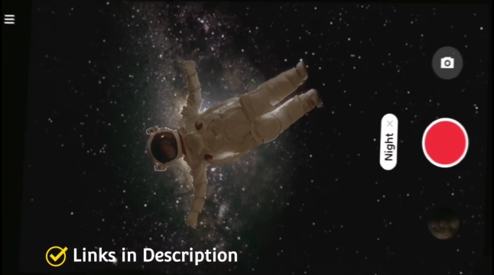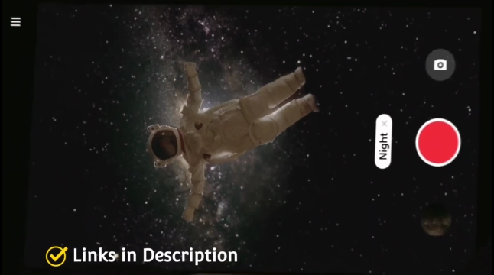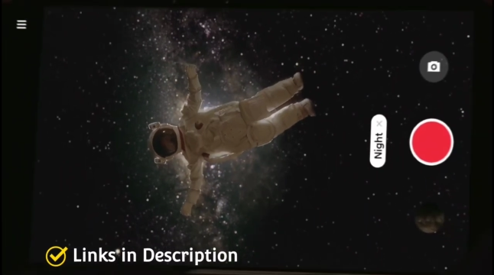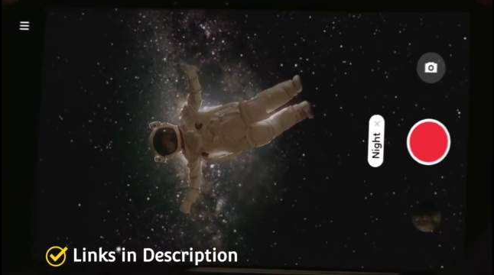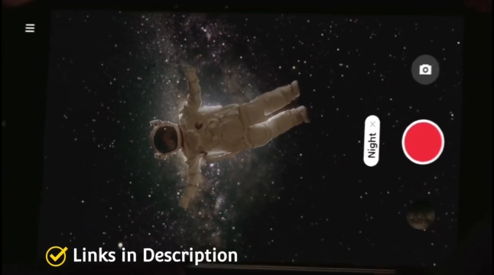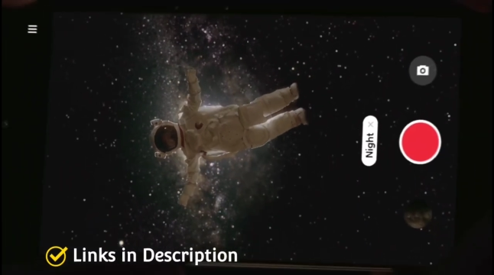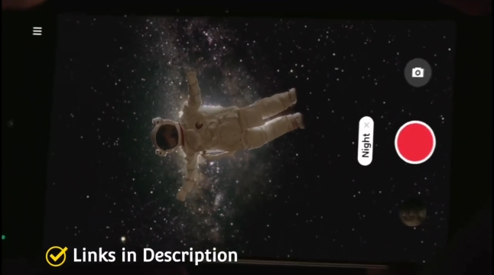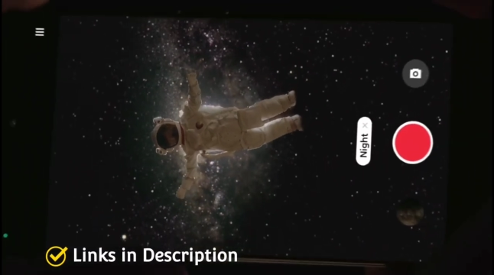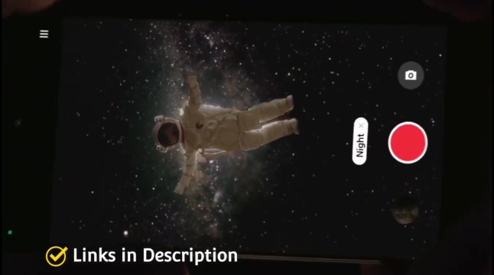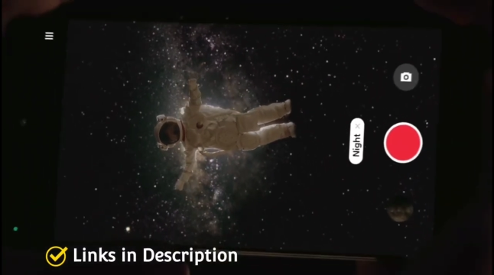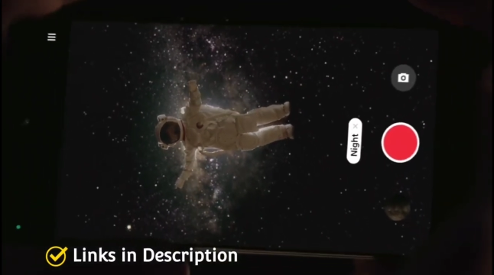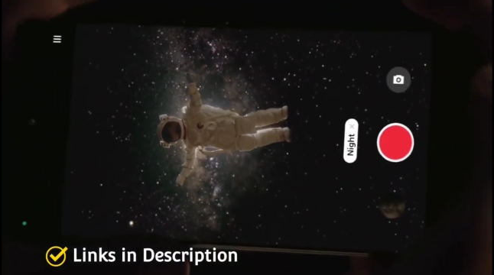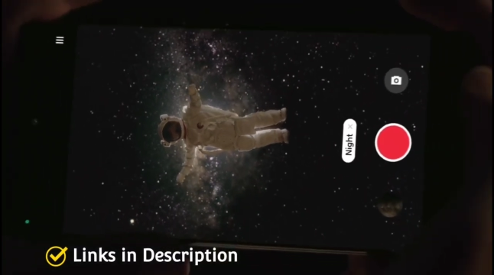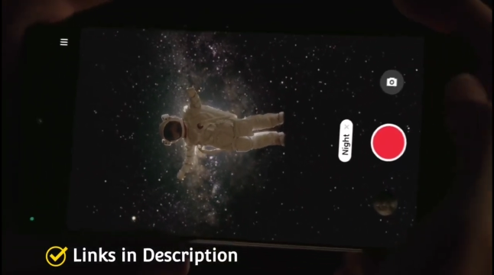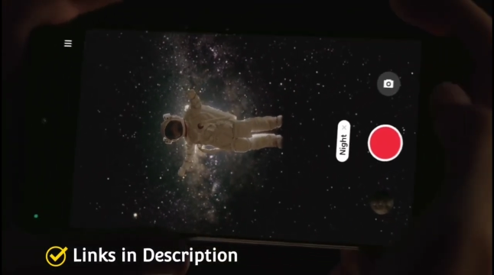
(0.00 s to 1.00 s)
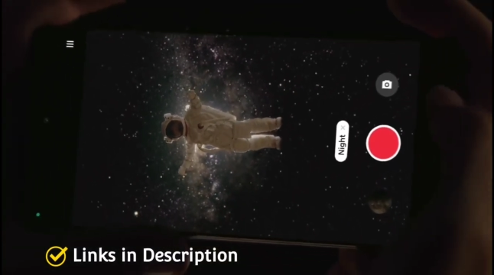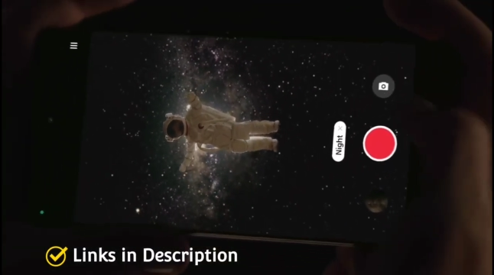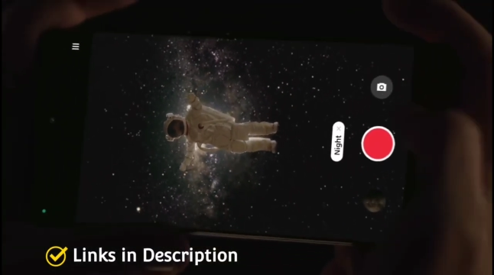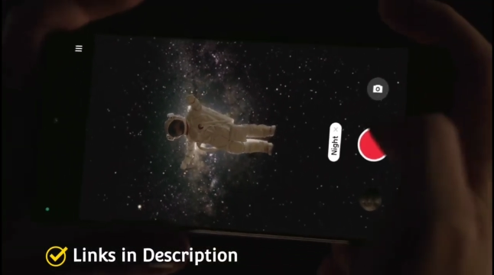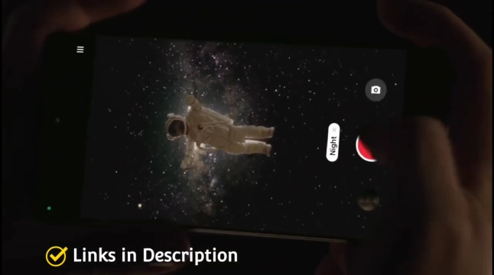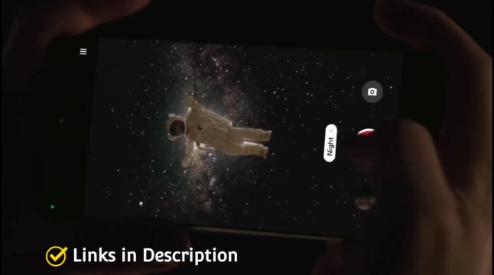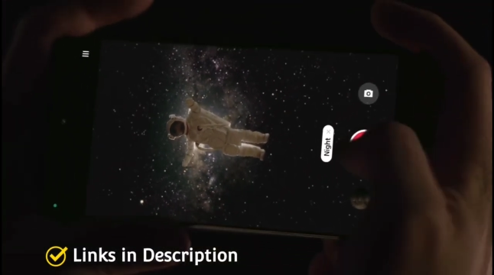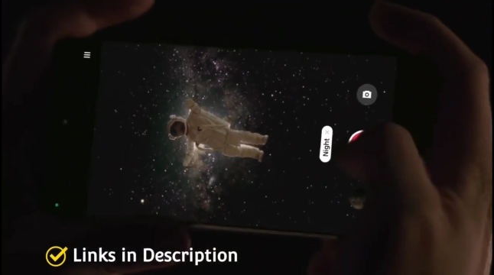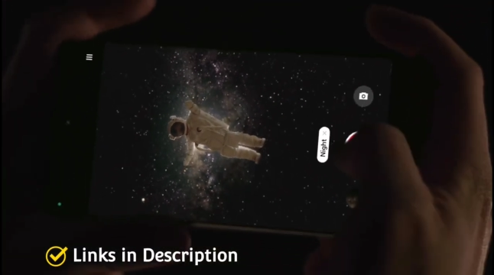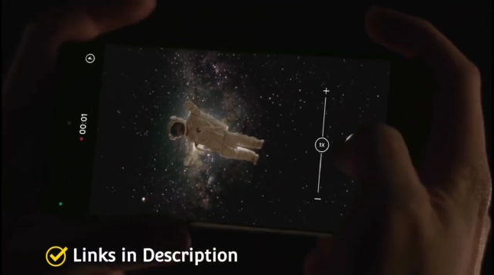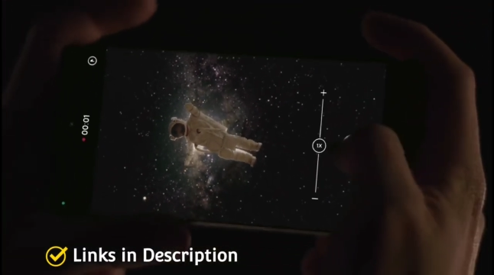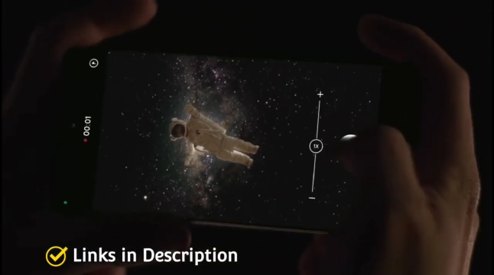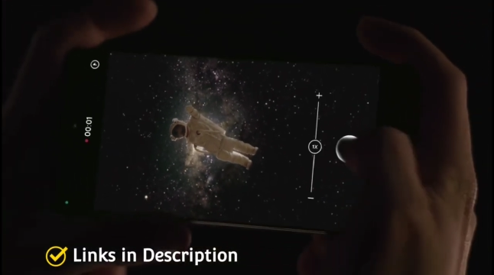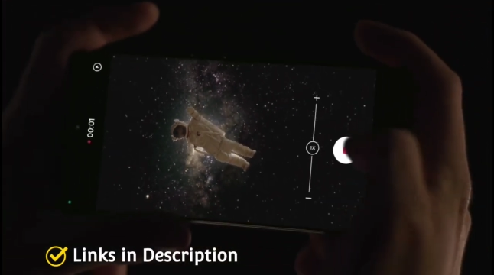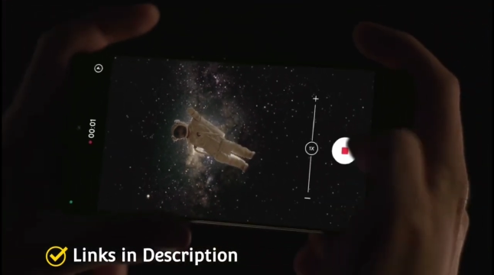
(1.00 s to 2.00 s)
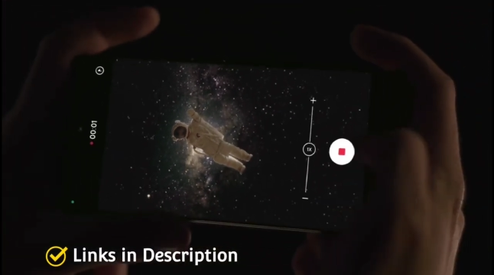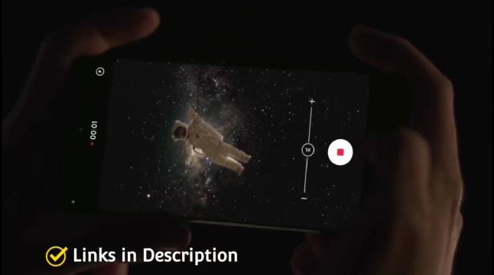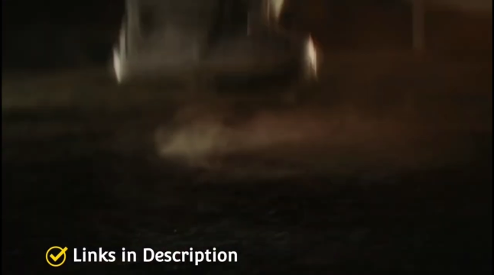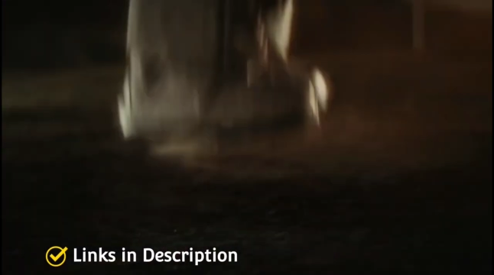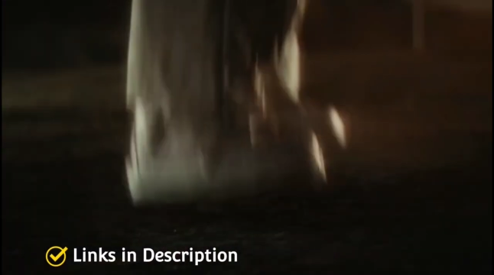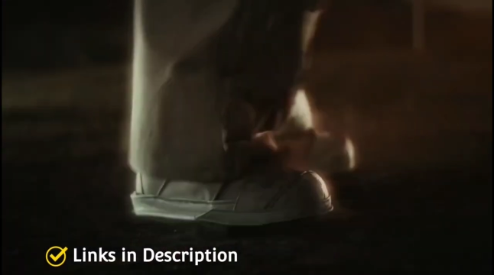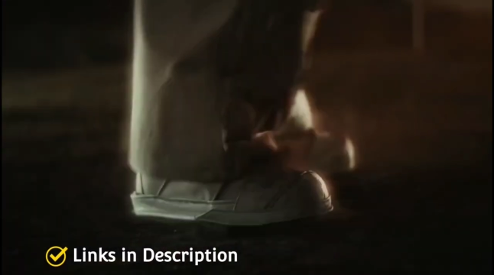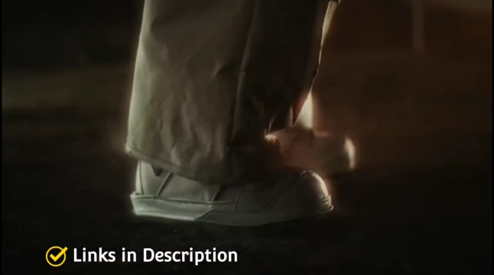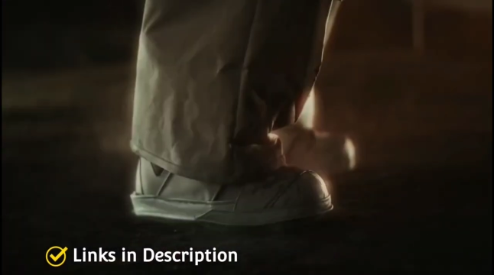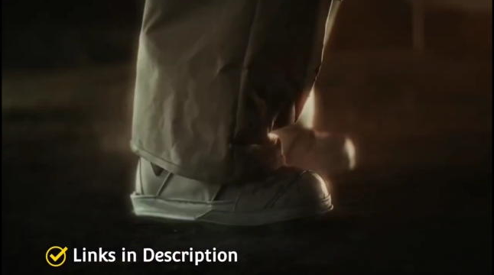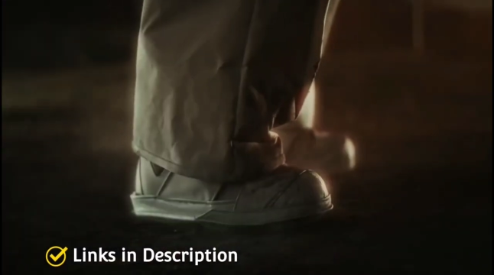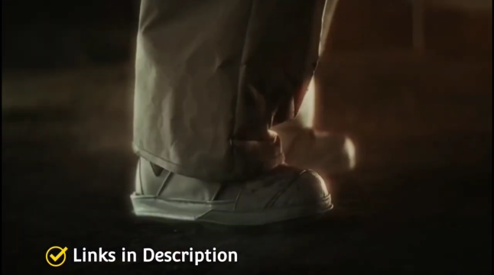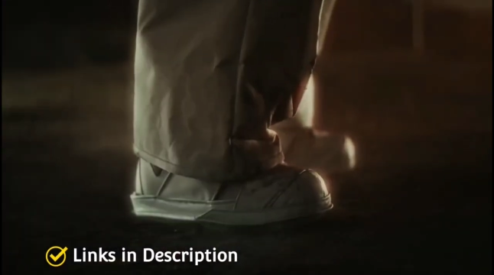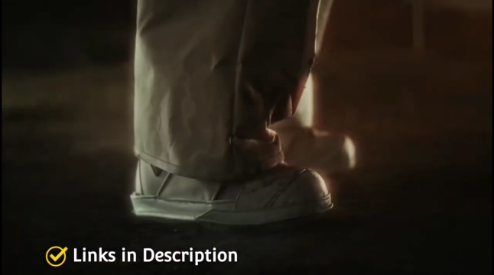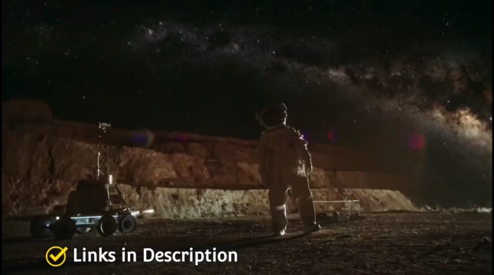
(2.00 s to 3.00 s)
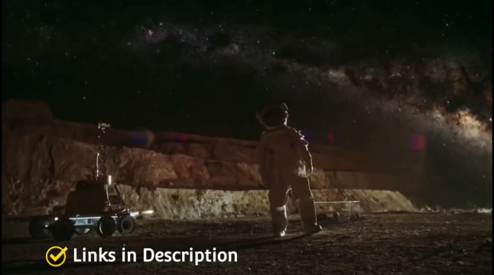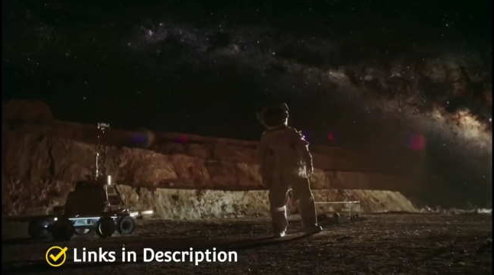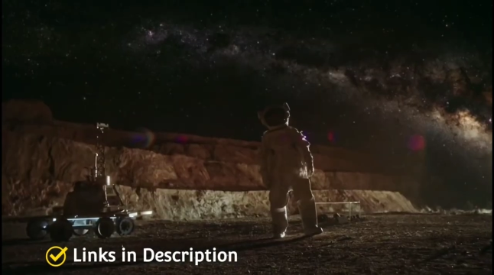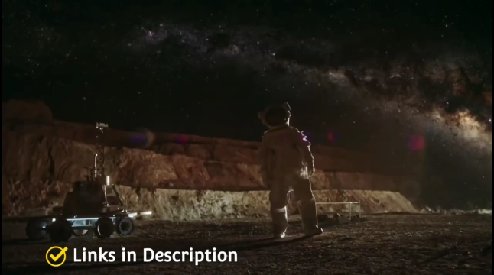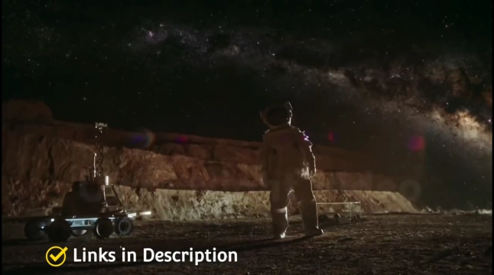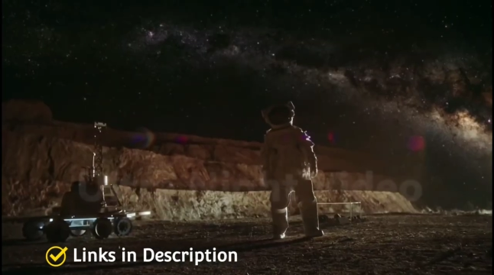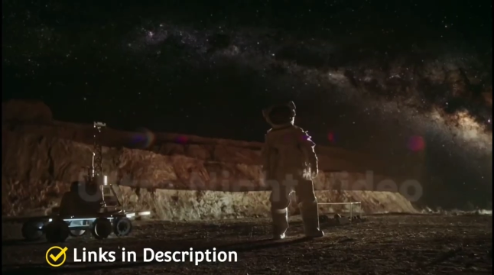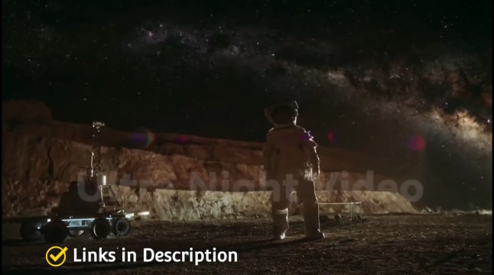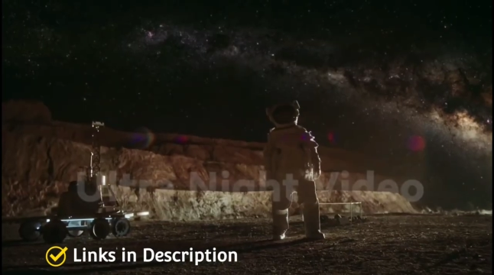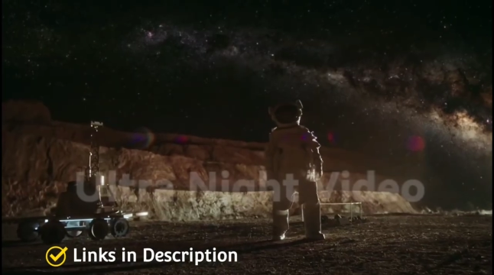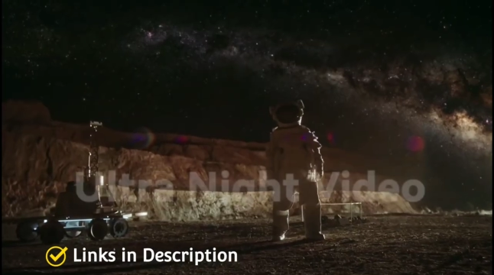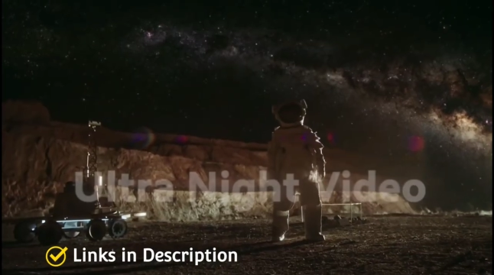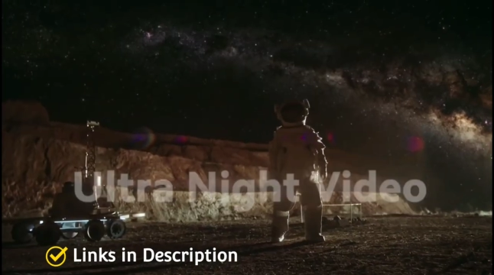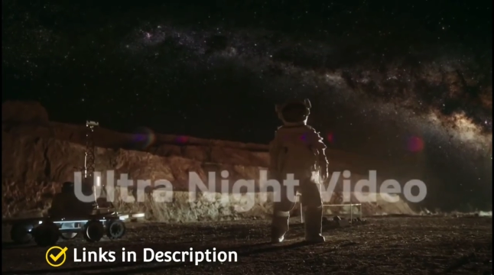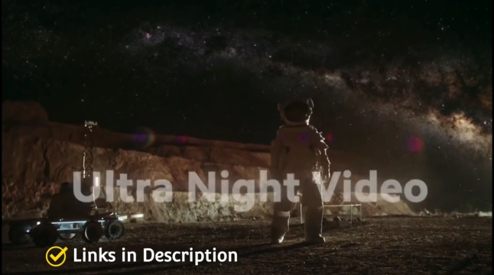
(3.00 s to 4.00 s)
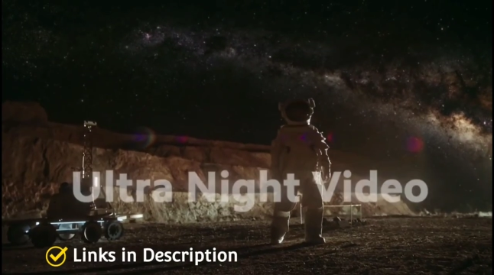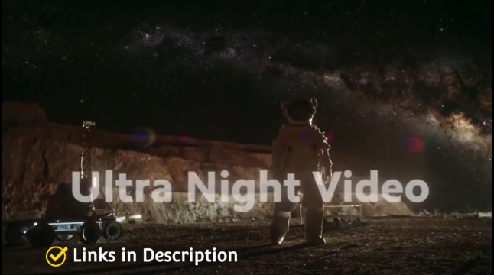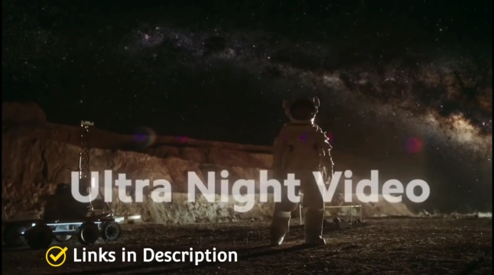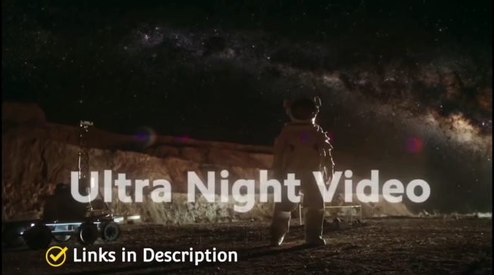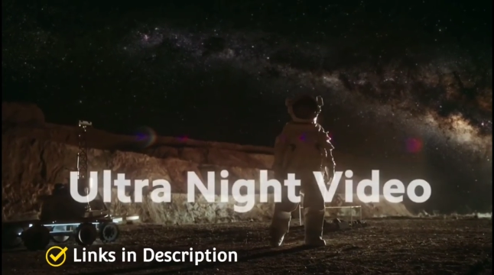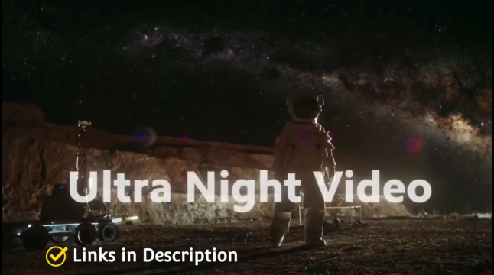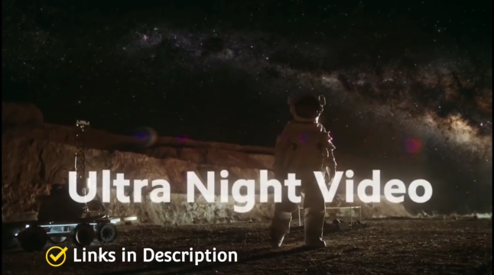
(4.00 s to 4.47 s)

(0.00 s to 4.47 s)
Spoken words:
[unreadable: no face in view]